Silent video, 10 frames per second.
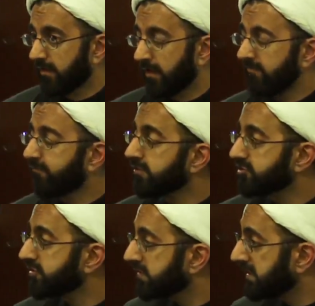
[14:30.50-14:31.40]

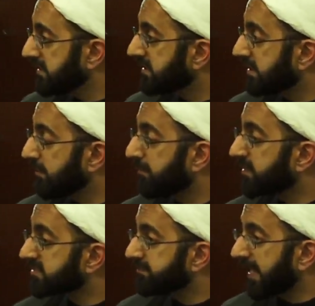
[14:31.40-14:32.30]
Unfortunately, the
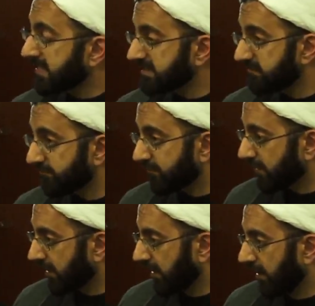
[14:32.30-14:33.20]
perspective
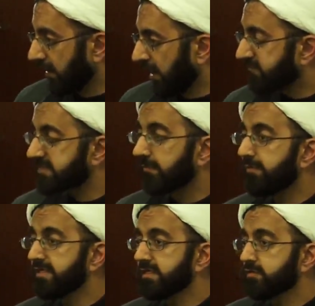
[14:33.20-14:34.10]
of
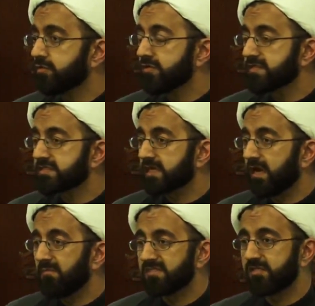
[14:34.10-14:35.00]
somebody who is
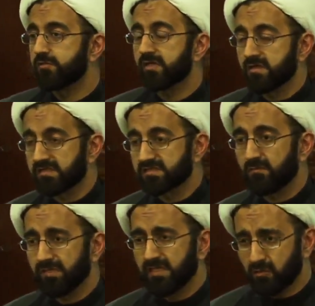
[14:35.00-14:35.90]
a materialist,
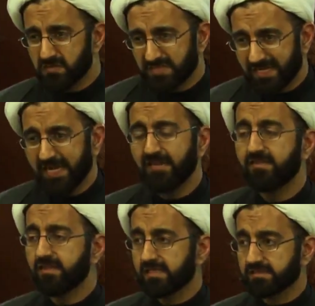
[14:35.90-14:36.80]
somebody who is an
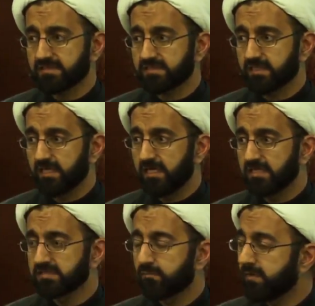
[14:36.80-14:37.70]
atheist,
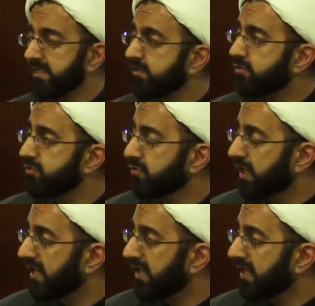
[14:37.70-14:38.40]
somebody who